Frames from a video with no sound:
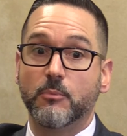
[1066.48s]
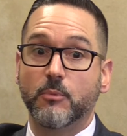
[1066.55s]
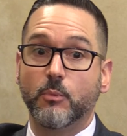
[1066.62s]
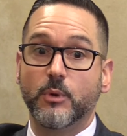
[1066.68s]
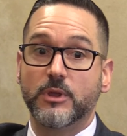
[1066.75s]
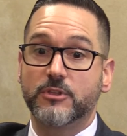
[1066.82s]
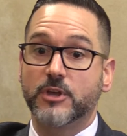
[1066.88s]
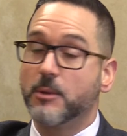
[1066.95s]

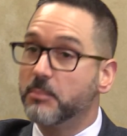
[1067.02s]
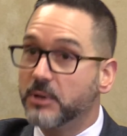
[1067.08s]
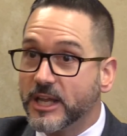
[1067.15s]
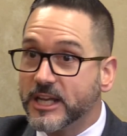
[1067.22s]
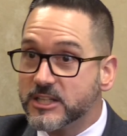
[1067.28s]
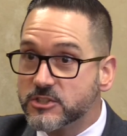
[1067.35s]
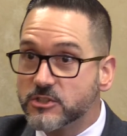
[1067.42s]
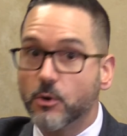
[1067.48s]
with
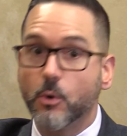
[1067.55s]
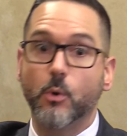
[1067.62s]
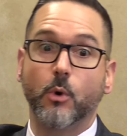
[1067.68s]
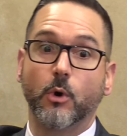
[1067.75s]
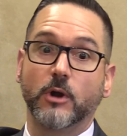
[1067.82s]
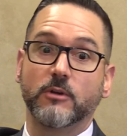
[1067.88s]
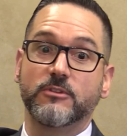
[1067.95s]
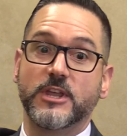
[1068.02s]
complaints,
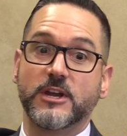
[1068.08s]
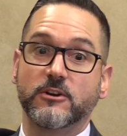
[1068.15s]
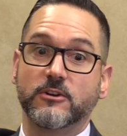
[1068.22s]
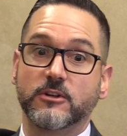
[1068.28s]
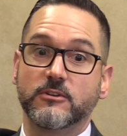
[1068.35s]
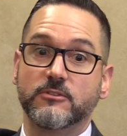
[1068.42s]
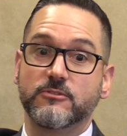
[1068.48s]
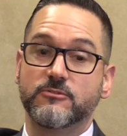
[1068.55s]
or they're
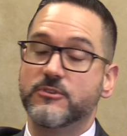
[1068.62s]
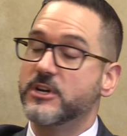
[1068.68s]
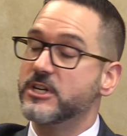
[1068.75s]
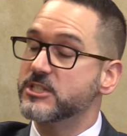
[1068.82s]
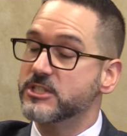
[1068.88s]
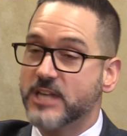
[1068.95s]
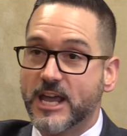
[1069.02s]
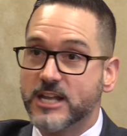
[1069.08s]
very
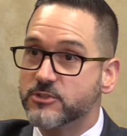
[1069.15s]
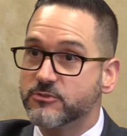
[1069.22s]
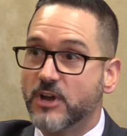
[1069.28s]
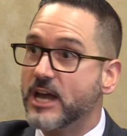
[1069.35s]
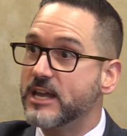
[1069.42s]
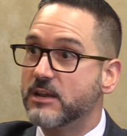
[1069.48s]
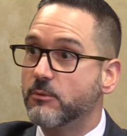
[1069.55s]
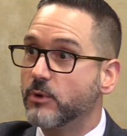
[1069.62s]

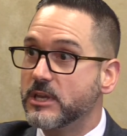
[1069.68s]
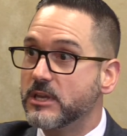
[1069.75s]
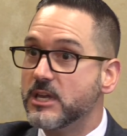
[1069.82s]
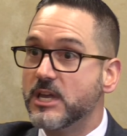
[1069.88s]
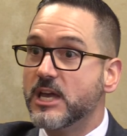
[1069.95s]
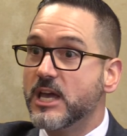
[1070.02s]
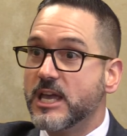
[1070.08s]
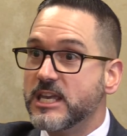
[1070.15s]
satisfied, and we
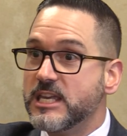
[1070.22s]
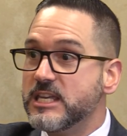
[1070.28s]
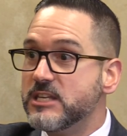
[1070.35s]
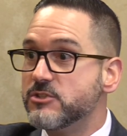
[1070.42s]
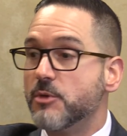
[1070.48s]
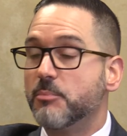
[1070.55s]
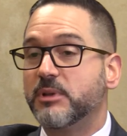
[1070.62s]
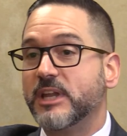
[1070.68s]

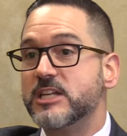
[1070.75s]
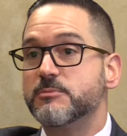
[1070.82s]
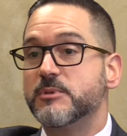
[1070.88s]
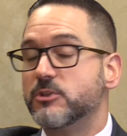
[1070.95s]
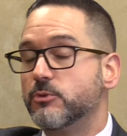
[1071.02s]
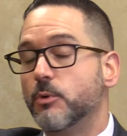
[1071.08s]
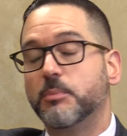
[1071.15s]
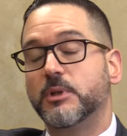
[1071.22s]
ease the
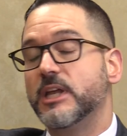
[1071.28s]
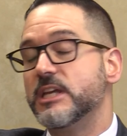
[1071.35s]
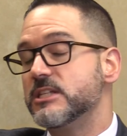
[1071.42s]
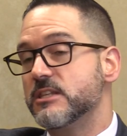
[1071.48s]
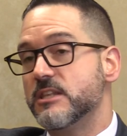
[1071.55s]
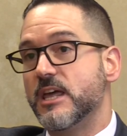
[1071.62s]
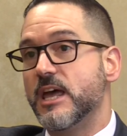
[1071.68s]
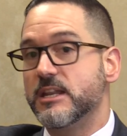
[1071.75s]
placement to a place
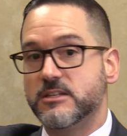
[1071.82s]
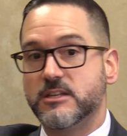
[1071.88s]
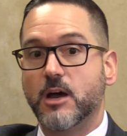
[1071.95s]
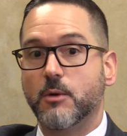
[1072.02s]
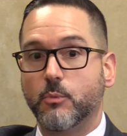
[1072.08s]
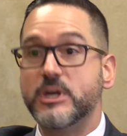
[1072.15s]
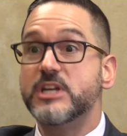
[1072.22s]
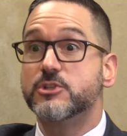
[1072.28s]
that
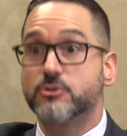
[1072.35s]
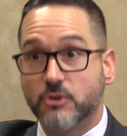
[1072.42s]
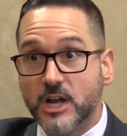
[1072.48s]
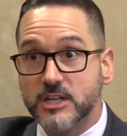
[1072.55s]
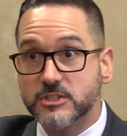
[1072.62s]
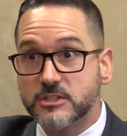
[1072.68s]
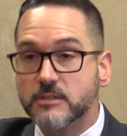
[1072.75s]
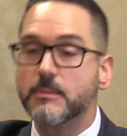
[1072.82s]
we
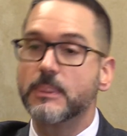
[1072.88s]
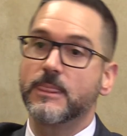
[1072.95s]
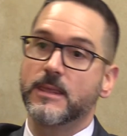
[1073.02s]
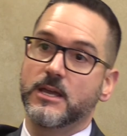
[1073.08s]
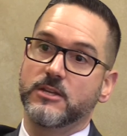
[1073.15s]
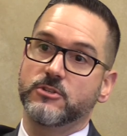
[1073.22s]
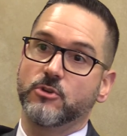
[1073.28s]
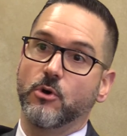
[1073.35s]
trust.
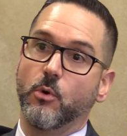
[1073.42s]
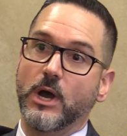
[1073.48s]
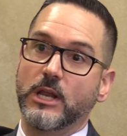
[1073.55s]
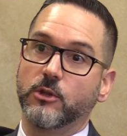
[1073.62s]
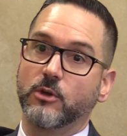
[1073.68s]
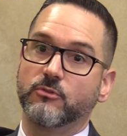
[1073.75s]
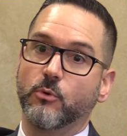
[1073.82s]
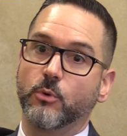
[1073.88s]
So I
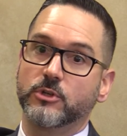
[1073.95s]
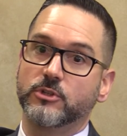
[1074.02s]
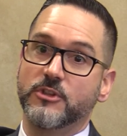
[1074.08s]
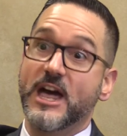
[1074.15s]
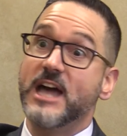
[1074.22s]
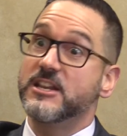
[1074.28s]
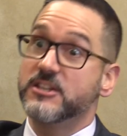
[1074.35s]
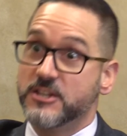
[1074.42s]
look forward to
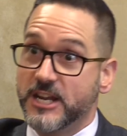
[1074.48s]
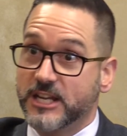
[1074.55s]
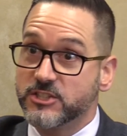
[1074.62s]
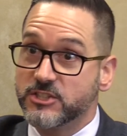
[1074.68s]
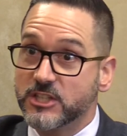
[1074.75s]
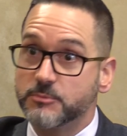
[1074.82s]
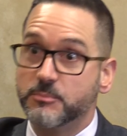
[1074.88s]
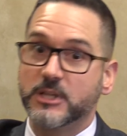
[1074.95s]
that in the next
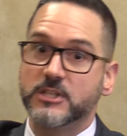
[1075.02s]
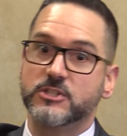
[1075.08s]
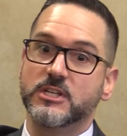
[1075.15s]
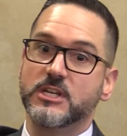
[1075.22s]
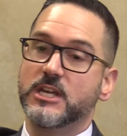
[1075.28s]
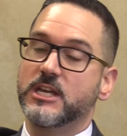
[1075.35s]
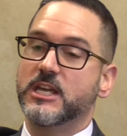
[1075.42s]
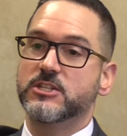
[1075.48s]
6 months,
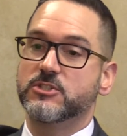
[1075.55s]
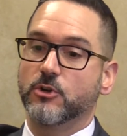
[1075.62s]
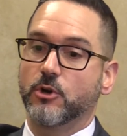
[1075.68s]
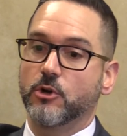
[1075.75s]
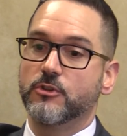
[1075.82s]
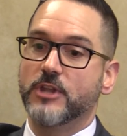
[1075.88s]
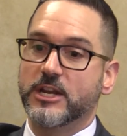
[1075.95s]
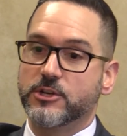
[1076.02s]
is to
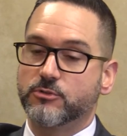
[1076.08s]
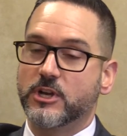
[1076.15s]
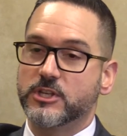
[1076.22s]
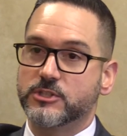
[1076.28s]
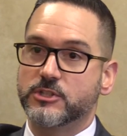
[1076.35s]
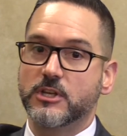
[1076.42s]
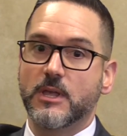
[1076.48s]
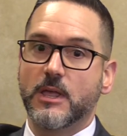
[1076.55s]
earn that
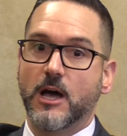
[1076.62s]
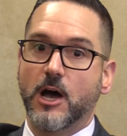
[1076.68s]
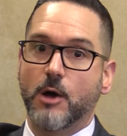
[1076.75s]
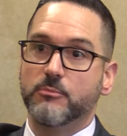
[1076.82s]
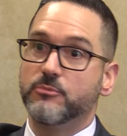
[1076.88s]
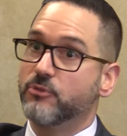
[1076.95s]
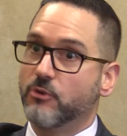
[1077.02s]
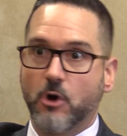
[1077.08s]
trust
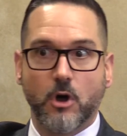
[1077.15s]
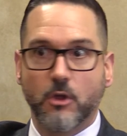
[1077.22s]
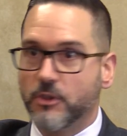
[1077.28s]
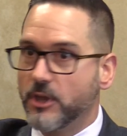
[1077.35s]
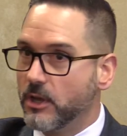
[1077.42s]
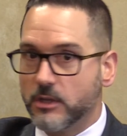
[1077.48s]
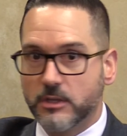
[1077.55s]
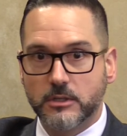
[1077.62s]
to all
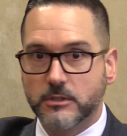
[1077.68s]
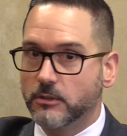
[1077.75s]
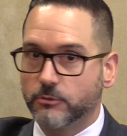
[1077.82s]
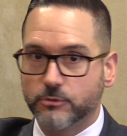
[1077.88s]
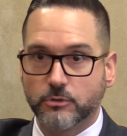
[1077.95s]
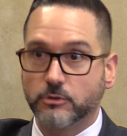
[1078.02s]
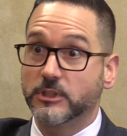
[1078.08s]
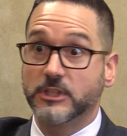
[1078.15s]
the,
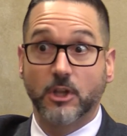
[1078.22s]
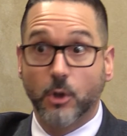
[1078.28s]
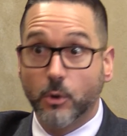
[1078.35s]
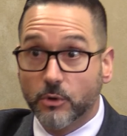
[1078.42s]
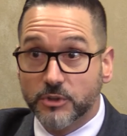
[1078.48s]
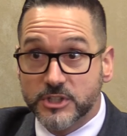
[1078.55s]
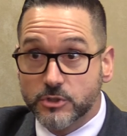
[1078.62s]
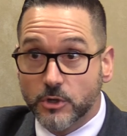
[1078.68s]
certainly the
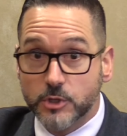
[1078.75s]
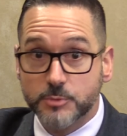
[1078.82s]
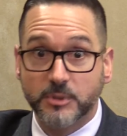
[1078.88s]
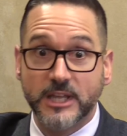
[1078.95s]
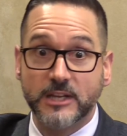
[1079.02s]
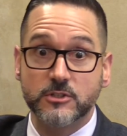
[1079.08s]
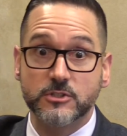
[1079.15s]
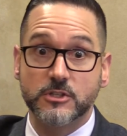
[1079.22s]
local discharge
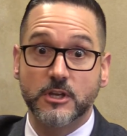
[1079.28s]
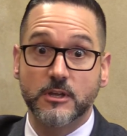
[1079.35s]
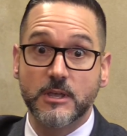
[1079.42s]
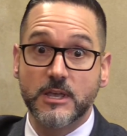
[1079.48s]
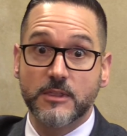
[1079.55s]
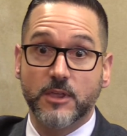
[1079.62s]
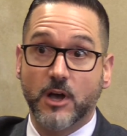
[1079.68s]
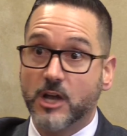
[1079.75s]
planners, the
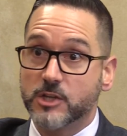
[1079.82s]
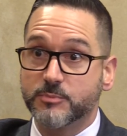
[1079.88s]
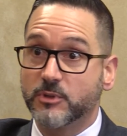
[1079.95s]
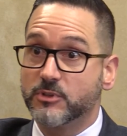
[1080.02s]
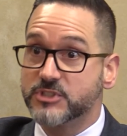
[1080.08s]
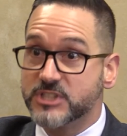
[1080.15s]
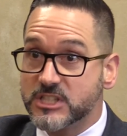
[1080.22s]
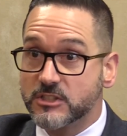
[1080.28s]
hospital
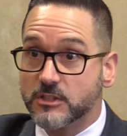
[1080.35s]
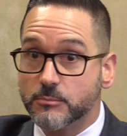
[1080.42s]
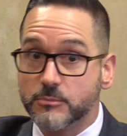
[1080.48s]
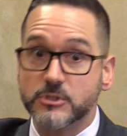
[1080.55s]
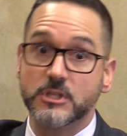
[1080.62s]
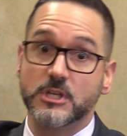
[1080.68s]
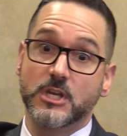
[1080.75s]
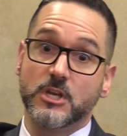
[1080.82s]

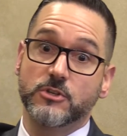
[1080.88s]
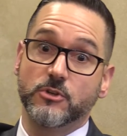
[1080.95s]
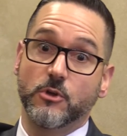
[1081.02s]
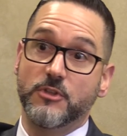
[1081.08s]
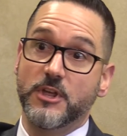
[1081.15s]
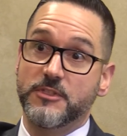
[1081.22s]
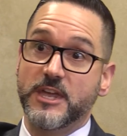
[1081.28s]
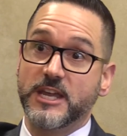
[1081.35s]
systems, so
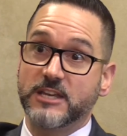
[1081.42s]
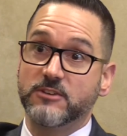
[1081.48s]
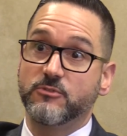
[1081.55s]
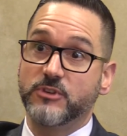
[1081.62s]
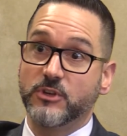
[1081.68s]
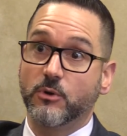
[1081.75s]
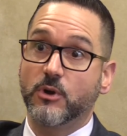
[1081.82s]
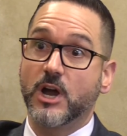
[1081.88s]
that they can
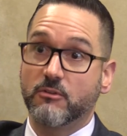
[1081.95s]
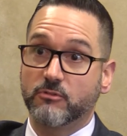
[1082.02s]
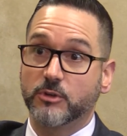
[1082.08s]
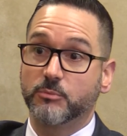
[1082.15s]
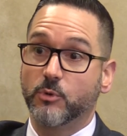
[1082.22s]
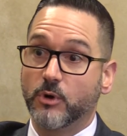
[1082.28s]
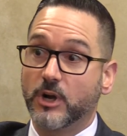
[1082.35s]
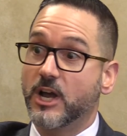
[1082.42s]
feel
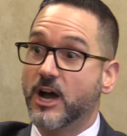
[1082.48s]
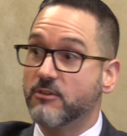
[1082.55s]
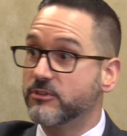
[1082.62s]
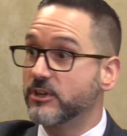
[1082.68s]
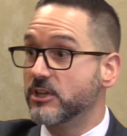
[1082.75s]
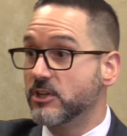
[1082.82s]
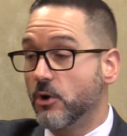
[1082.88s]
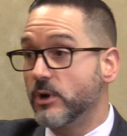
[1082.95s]
comfortable and
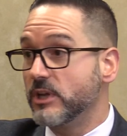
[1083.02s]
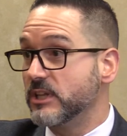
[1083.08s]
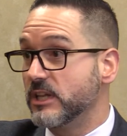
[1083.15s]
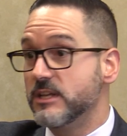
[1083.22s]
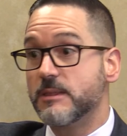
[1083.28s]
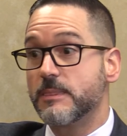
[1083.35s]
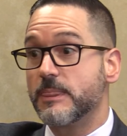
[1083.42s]
confident knowing that